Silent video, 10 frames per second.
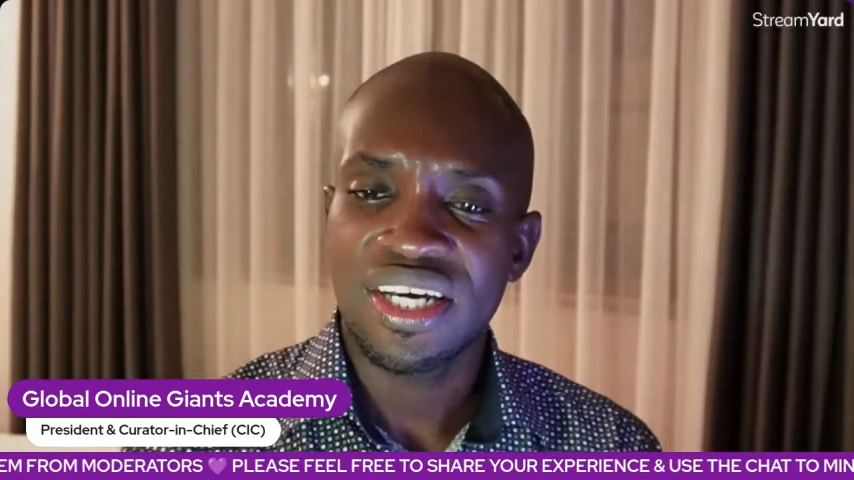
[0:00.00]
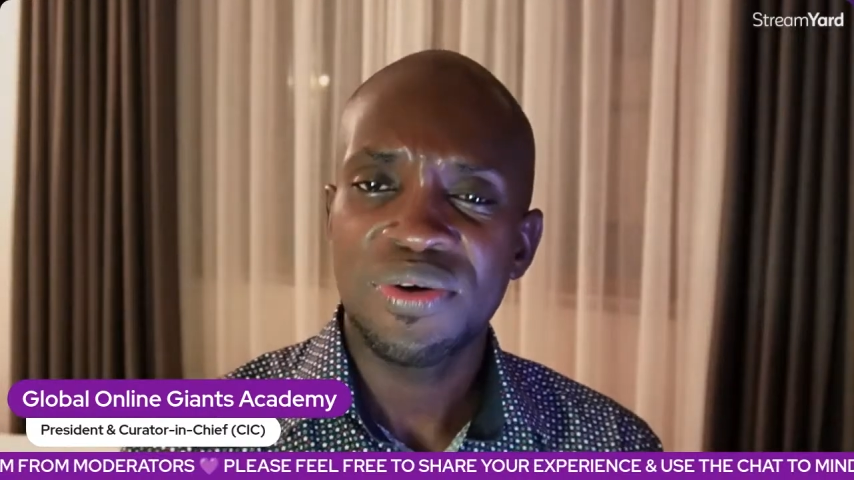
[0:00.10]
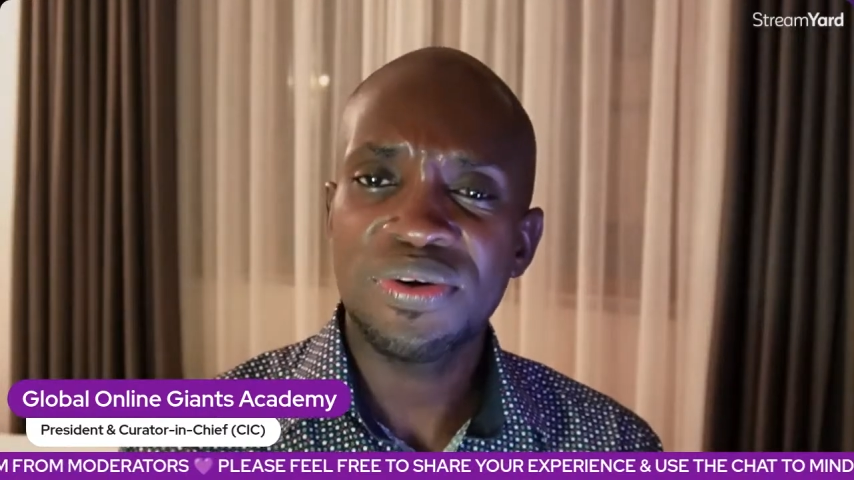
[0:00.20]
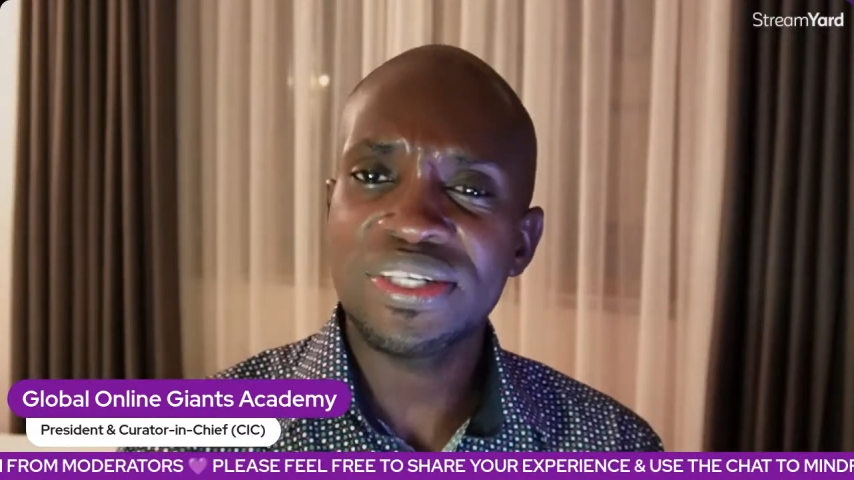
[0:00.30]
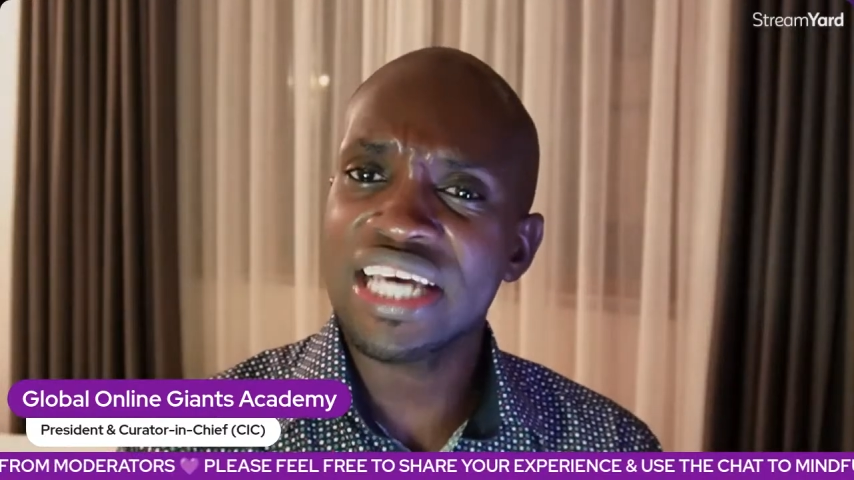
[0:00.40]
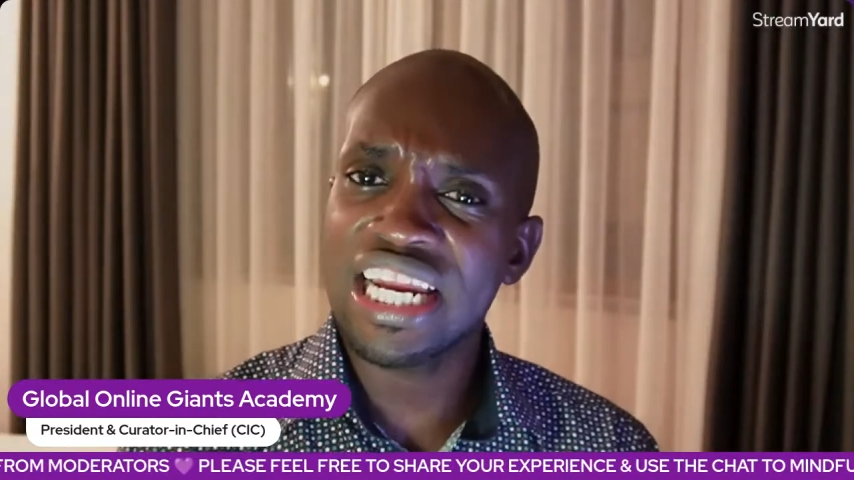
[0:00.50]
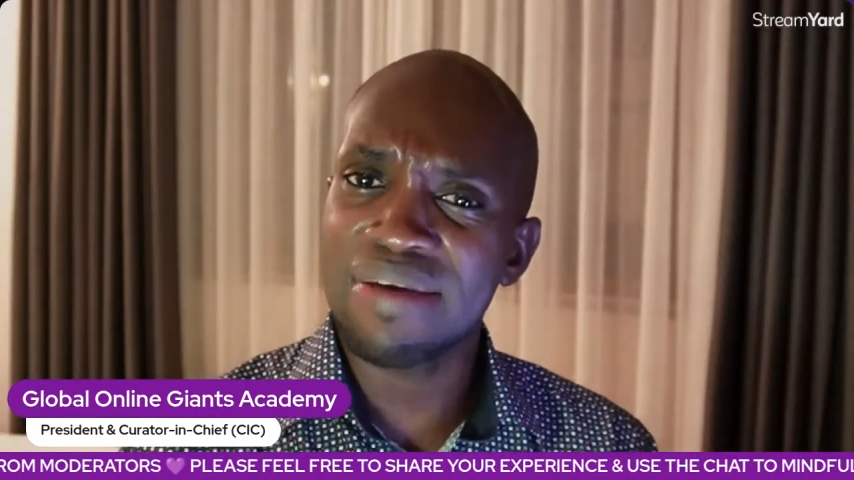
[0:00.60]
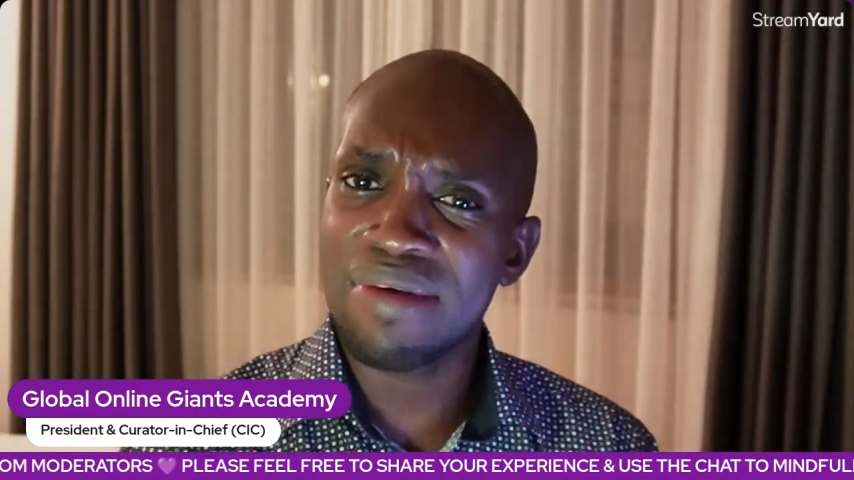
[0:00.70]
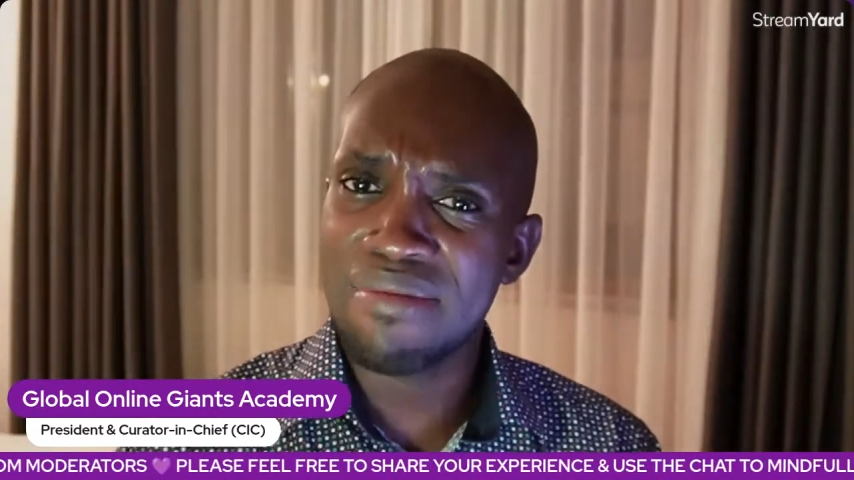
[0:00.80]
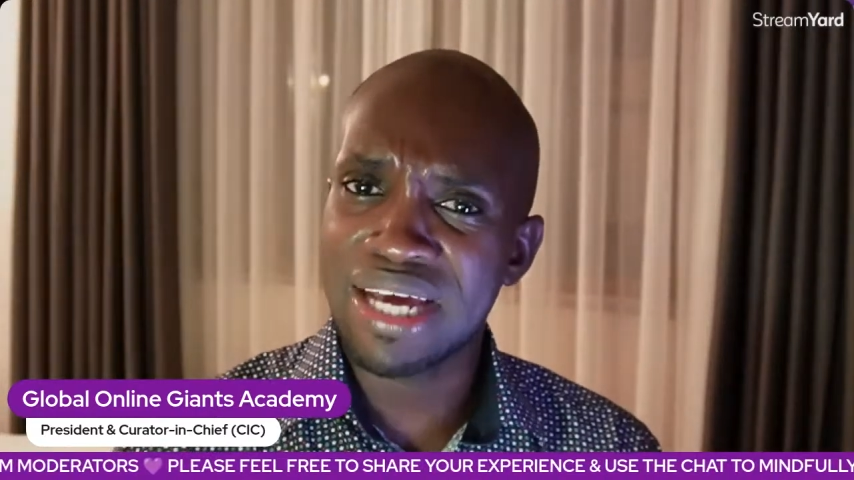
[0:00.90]
Whose channel am
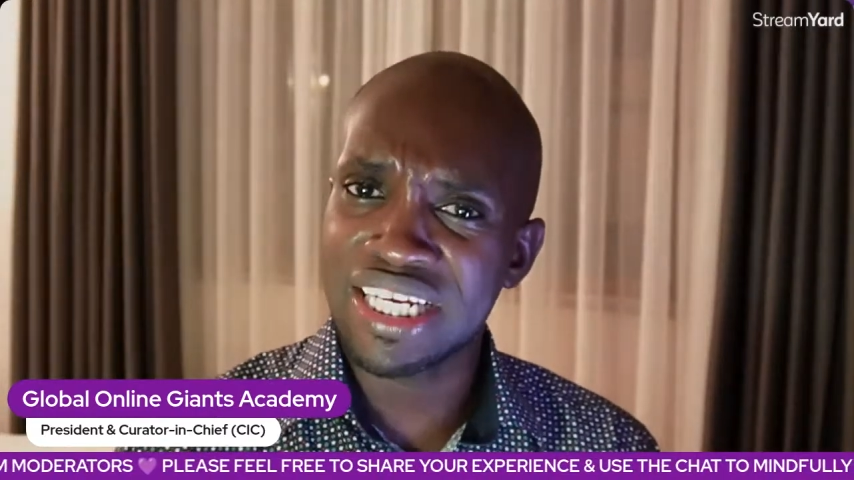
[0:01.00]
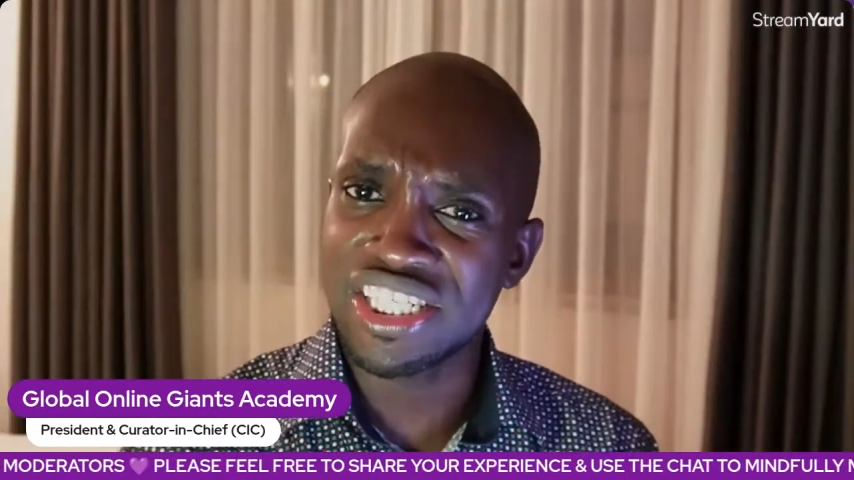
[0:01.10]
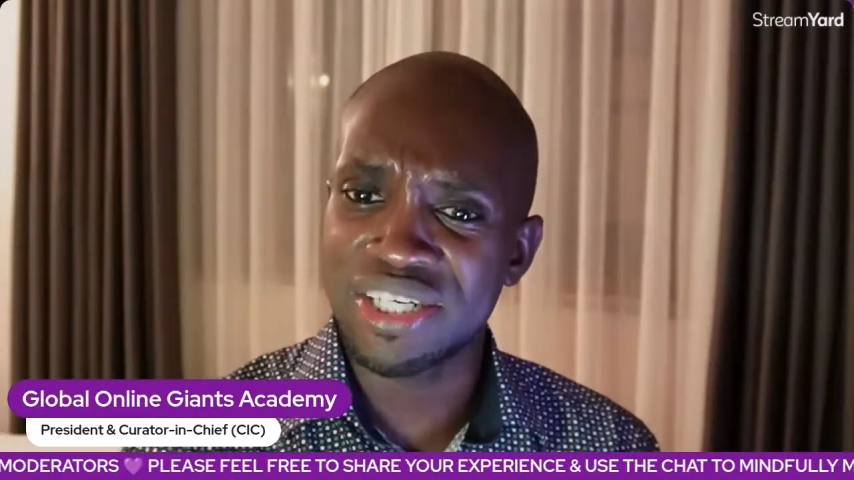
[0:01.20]
I managing